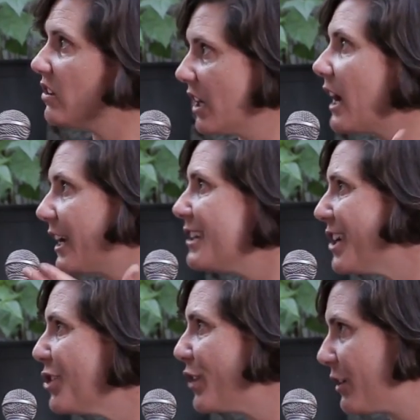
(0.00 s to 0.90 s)
a
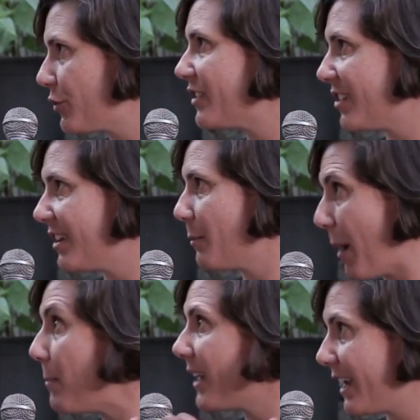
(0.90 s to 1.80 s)
continued interest,
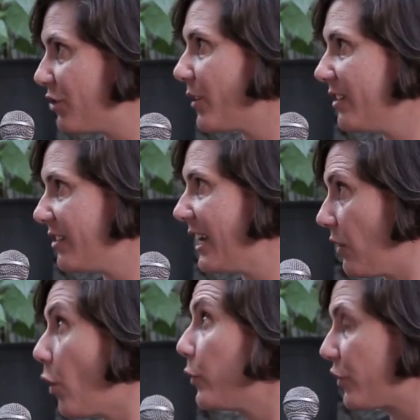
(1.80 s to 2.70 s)
public interest, in
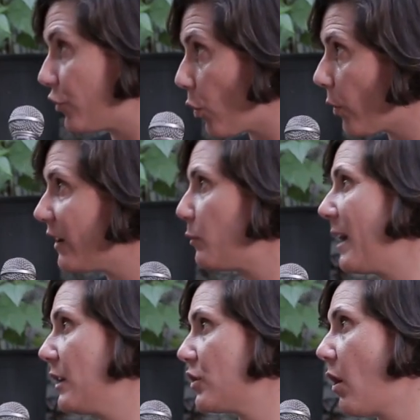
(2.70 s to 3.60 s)
those stories
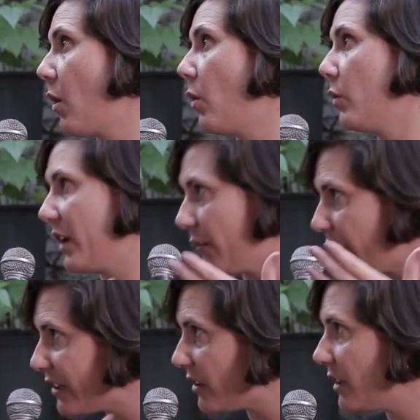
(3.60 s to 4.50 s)
being told,
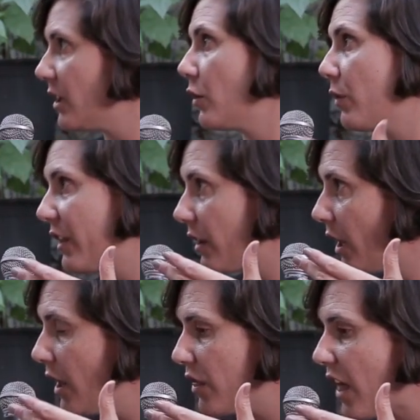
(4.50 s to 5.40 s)
invest, you know, the
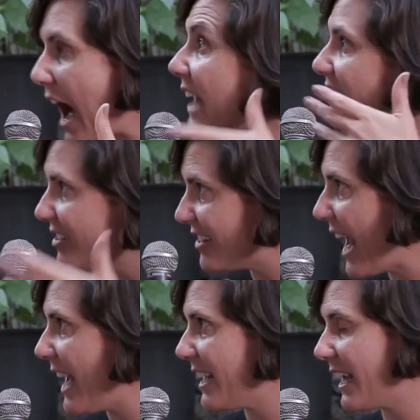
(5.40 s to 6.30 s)

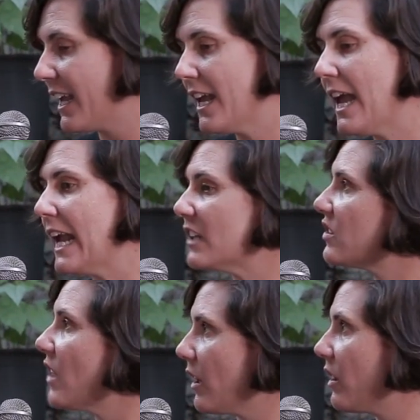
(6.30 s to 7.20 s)
understanding. It's
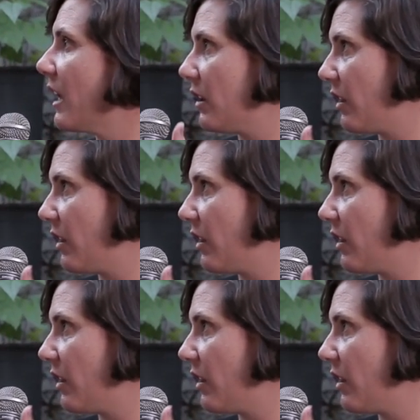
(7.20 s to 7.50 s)
that there,